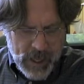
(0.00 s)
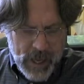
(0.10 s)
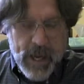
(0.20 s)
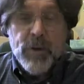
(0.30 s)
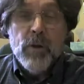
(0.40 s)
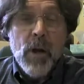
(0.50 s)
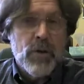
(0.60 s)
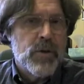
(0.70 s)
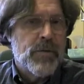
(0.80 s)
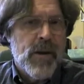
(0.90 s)
And you'll
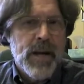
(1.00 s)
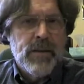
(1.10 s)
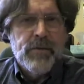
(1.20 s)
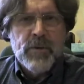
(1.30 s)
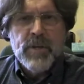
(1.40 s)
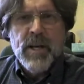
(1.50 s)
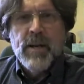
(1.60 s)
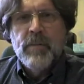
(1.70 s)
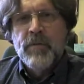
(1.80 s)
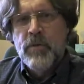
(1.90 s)
also find the
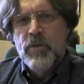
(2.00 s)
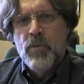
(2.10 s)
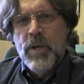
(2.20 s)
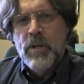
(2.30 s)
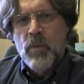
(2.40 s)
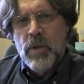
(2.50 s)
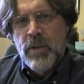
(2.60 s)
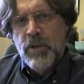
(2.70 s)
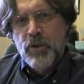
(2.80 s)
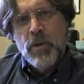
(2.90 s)
first week that one of
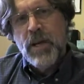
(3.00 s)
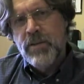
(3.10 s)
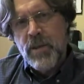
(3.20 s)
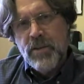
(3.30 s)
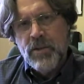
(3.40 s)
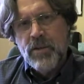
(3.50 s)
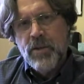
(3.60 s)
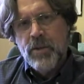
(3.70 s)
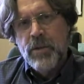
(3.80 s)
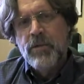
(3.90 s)
these short essays is
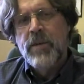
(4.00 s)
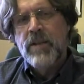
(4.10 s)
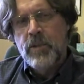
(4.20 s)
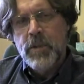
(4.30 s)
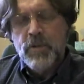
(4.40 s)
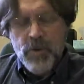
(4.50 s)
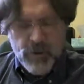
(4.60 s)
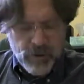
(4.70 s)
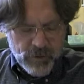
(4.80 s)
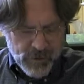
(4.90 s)
due, you'll find some
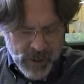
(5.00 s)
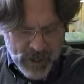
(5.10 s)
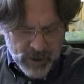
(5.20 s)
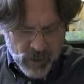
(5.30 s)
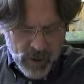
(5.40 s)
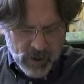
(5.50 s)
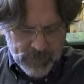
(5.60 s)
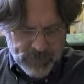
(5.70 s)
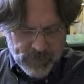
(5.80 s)
instructions for that as well.